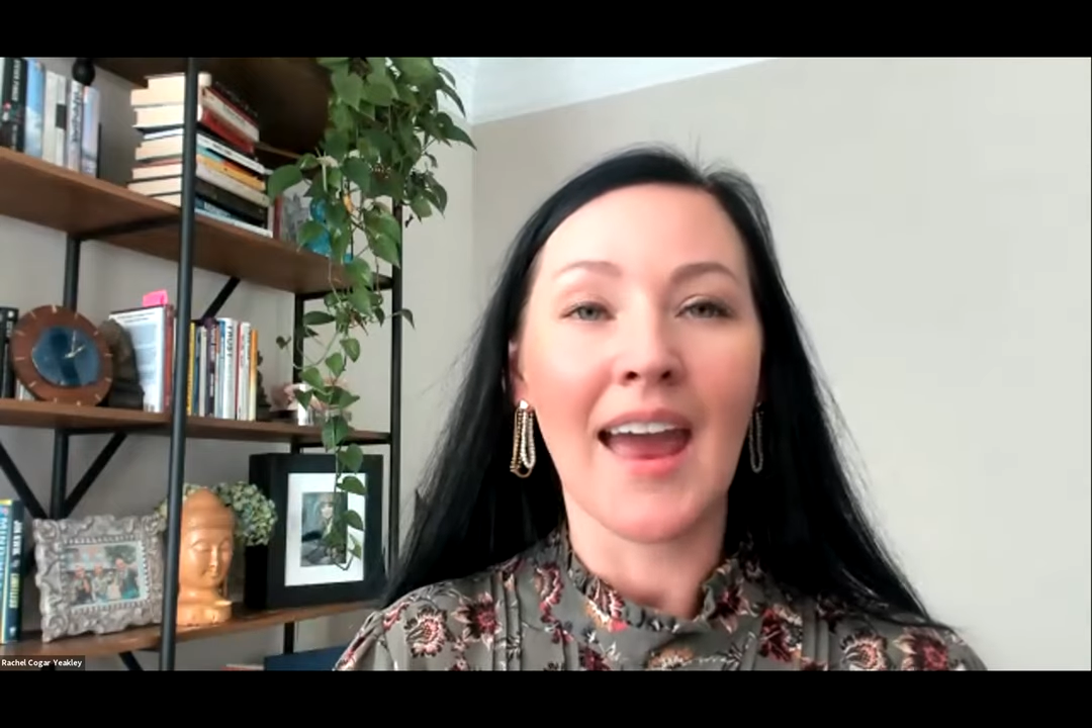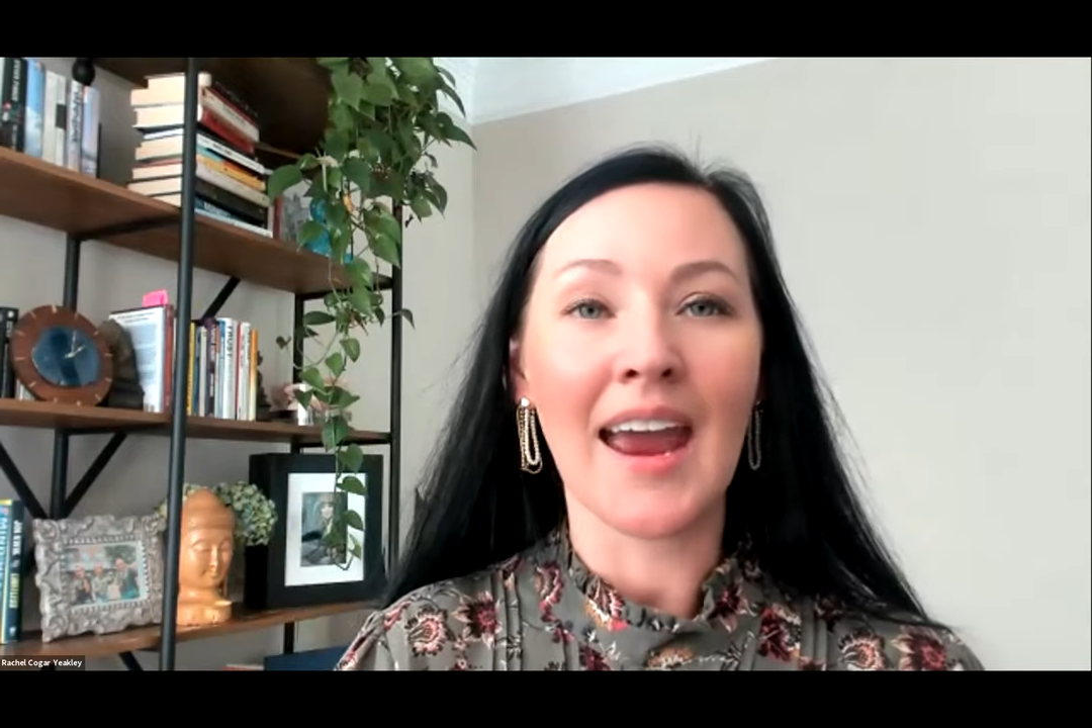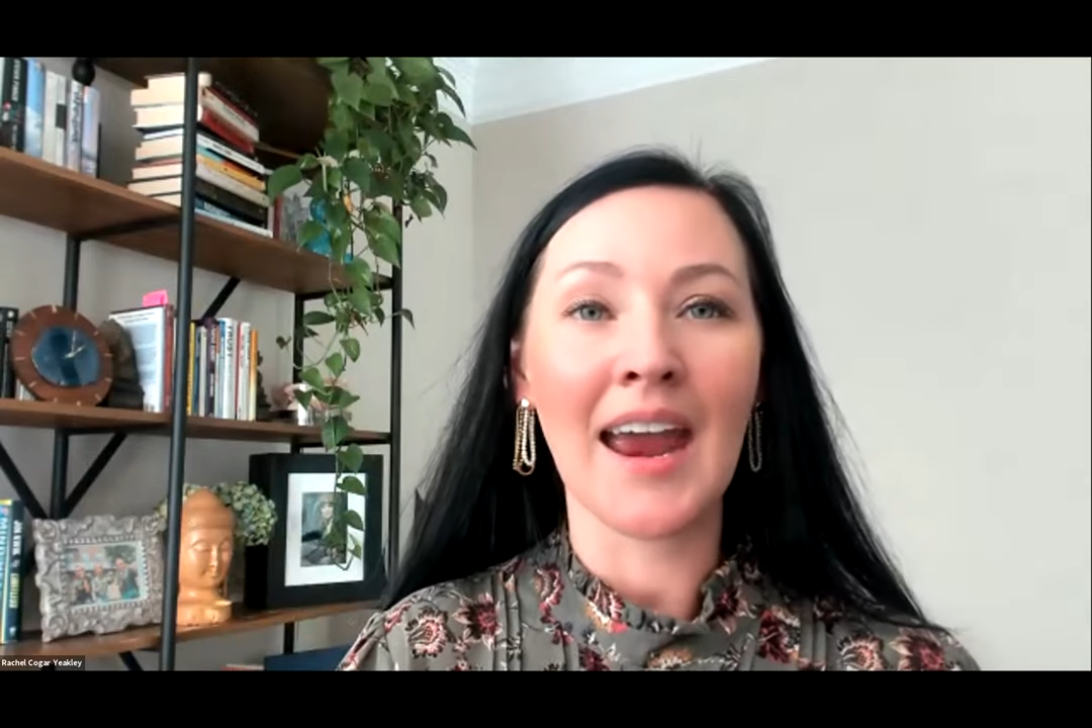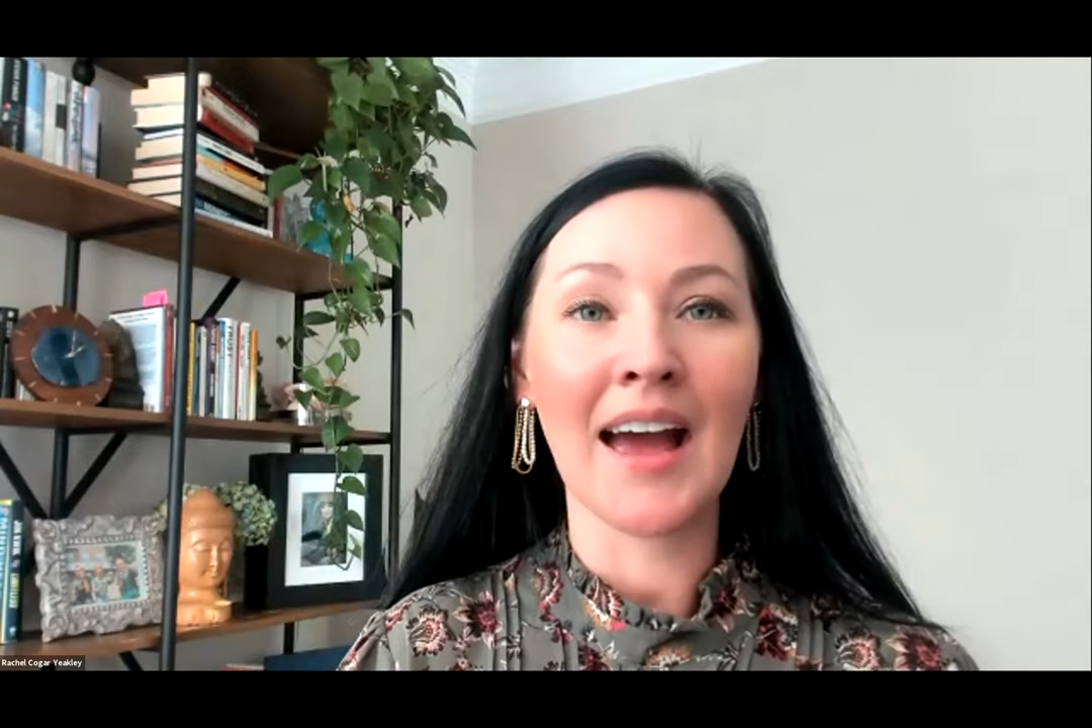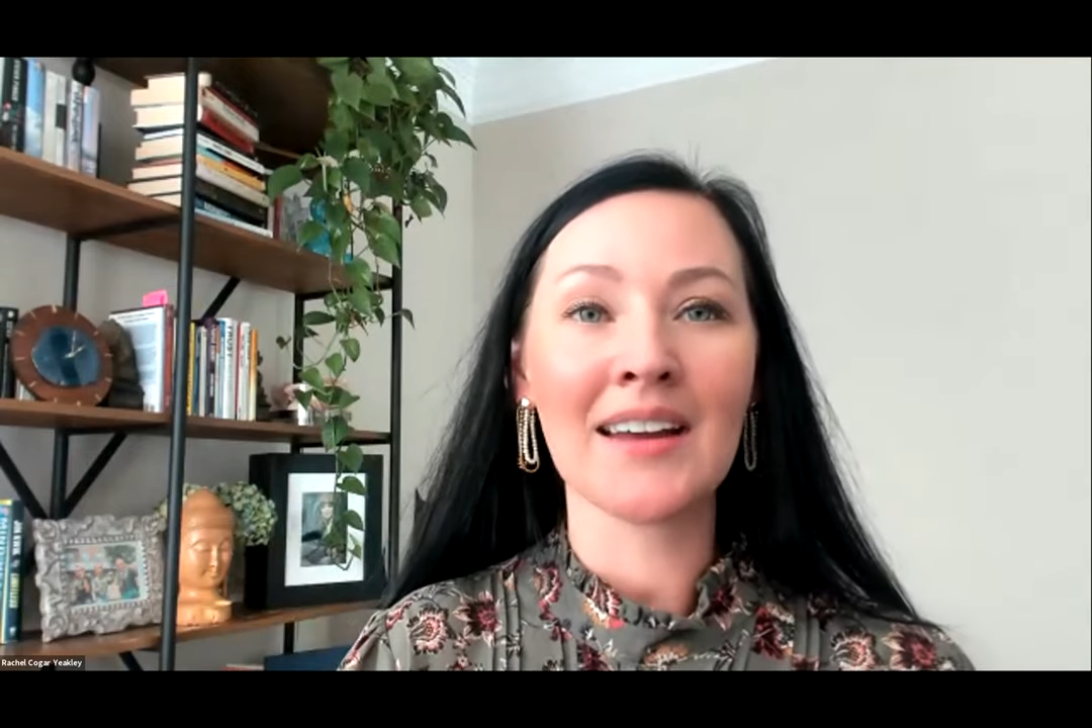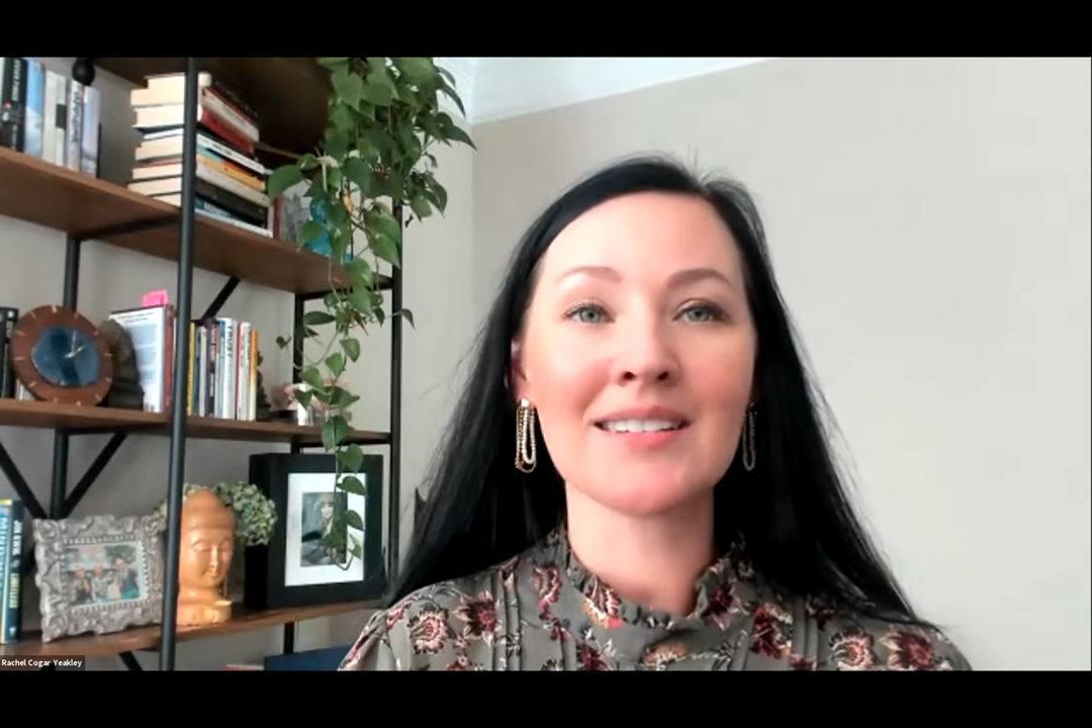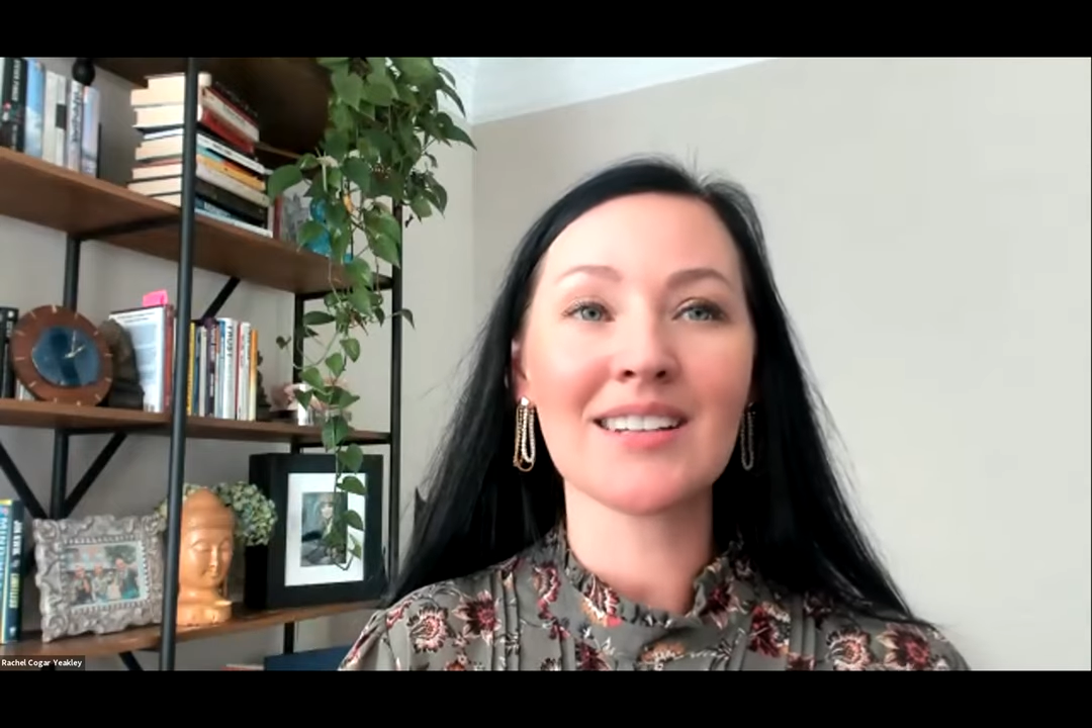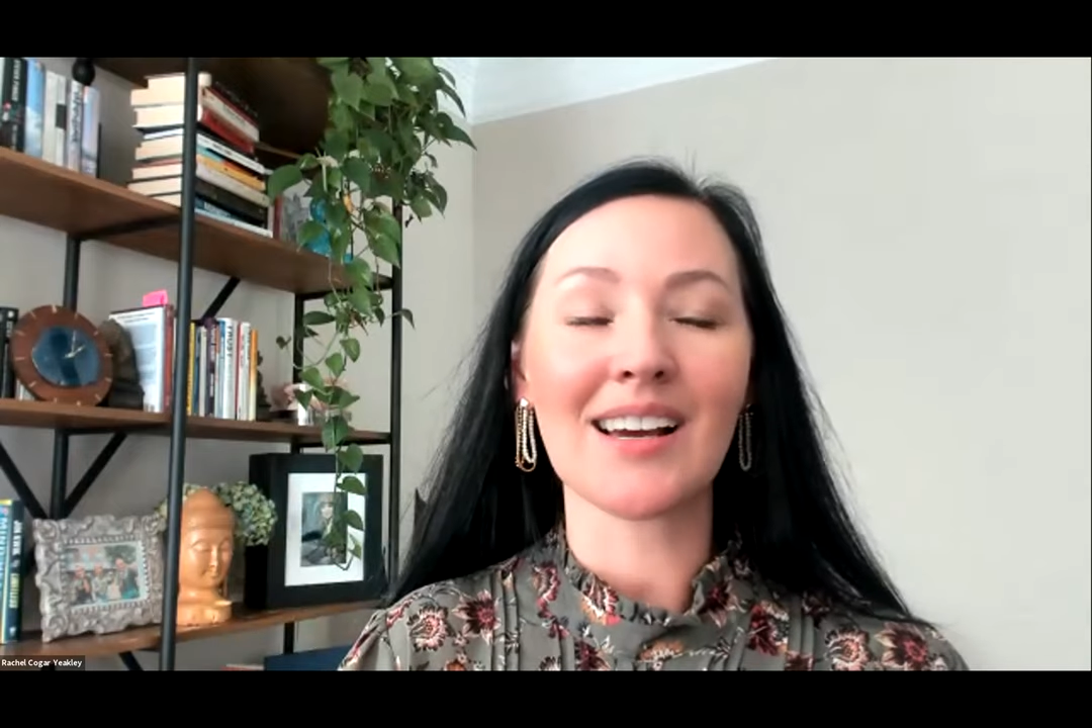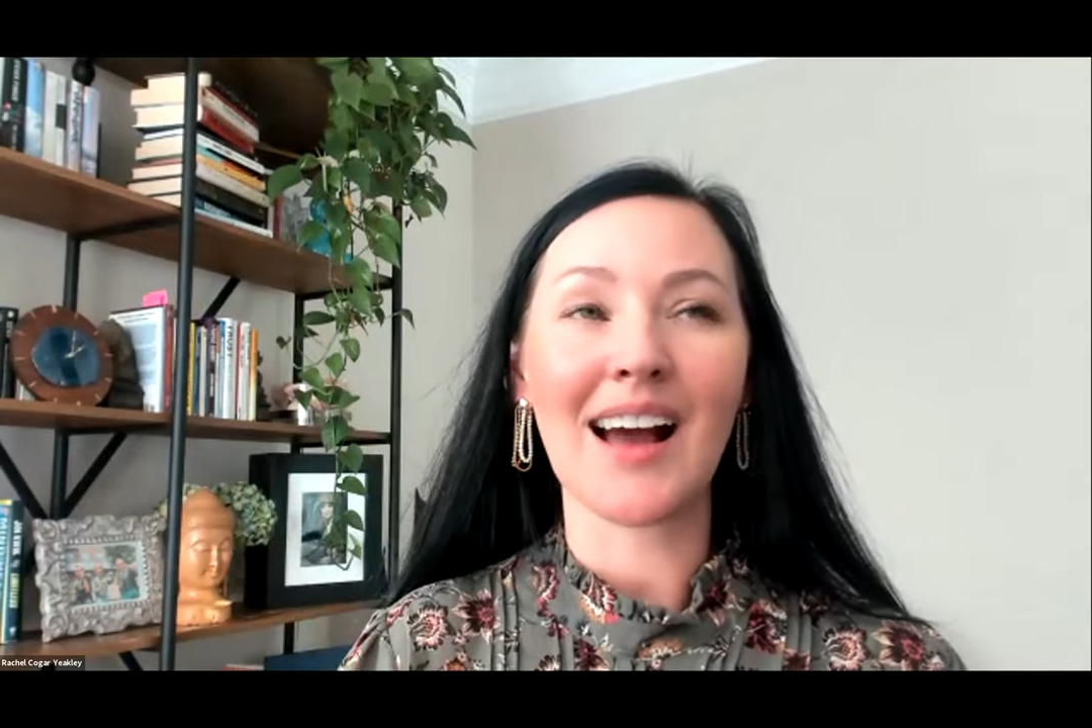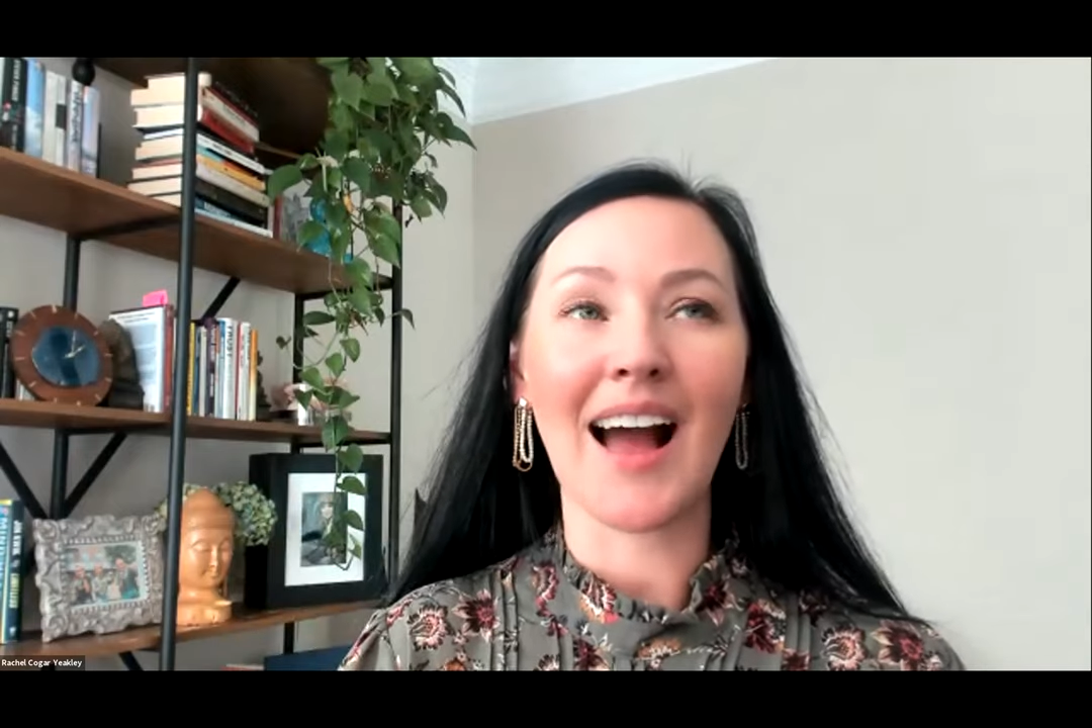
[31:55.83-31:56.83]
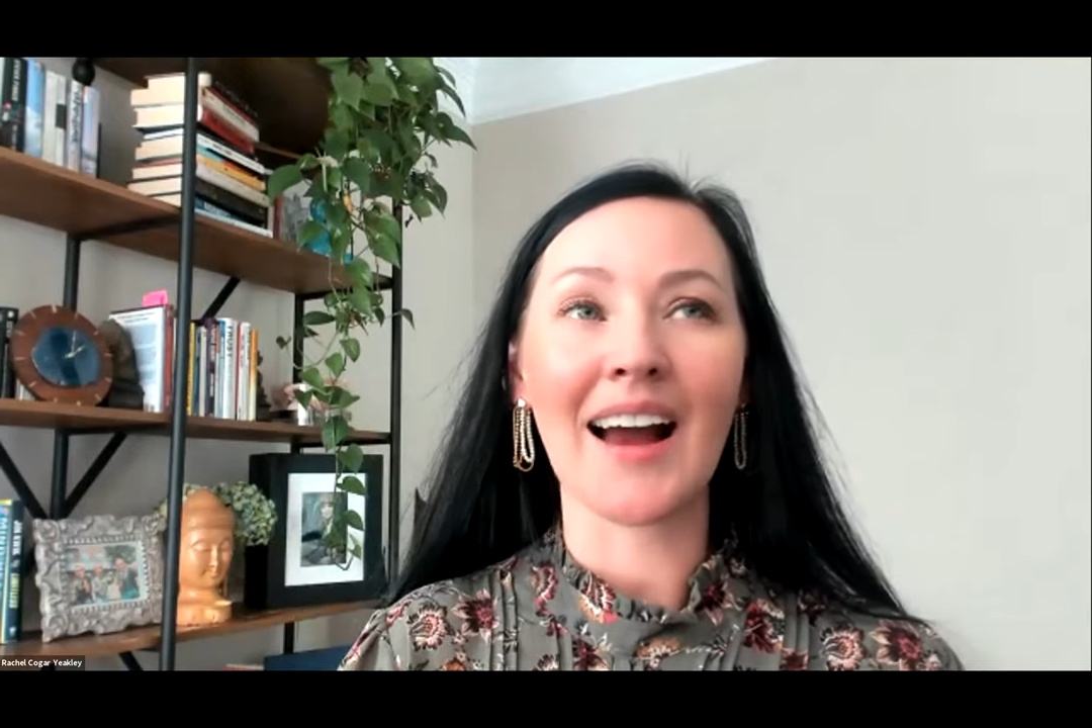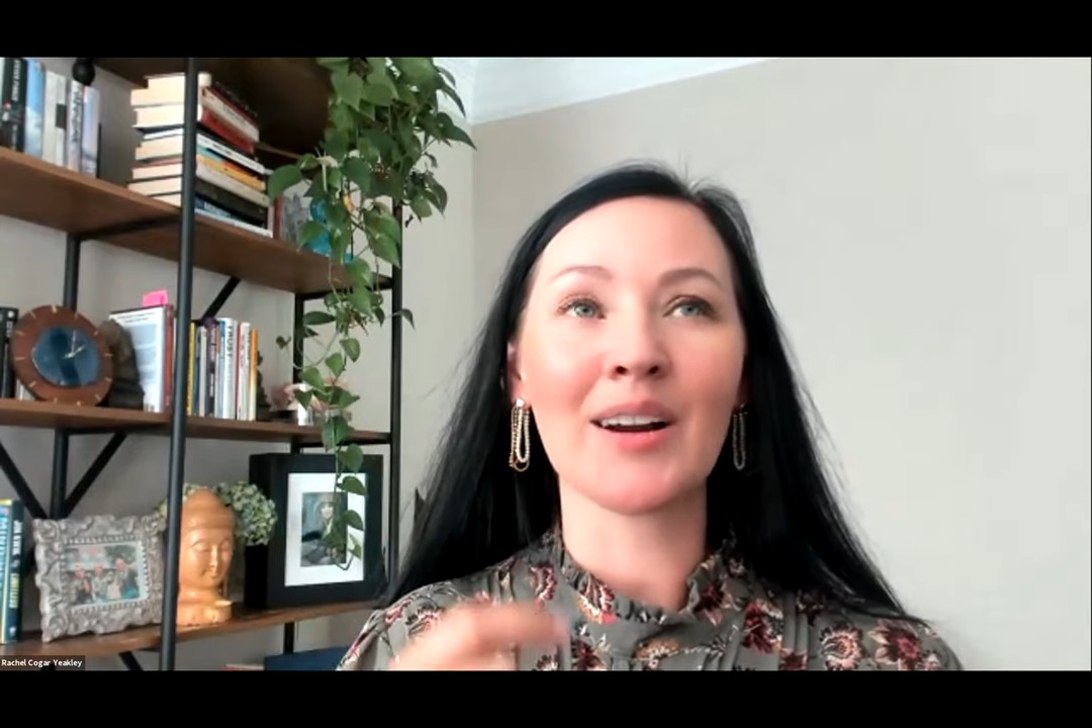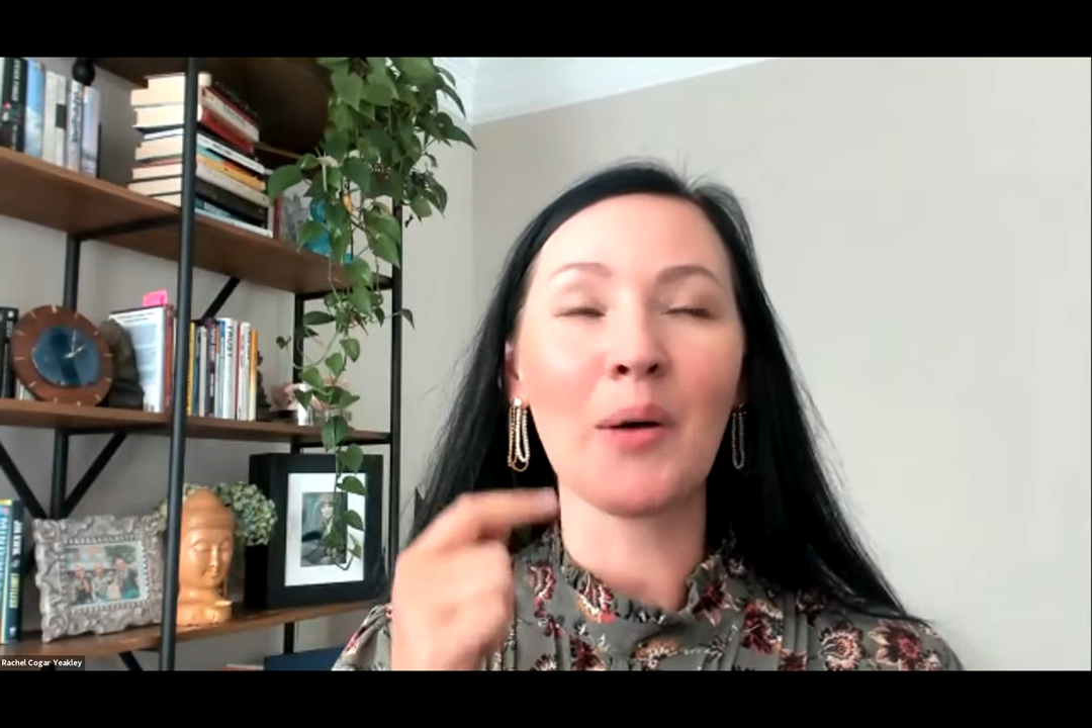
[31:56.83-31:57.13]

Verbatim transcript: And I,